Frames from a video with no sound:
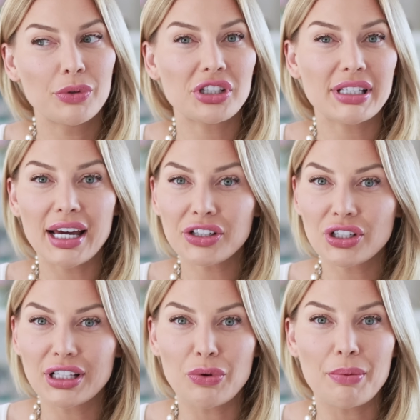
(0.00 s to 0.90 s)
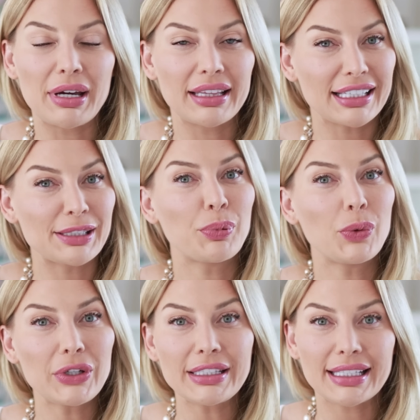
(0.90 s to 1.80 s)
is actually what my next
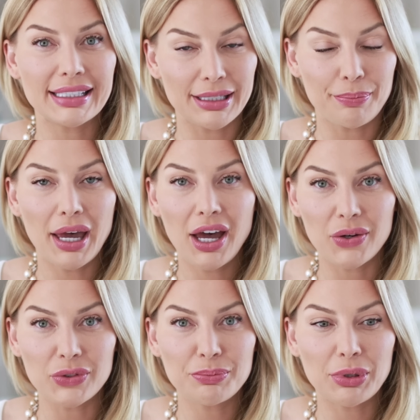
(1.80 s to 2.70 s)
point is about,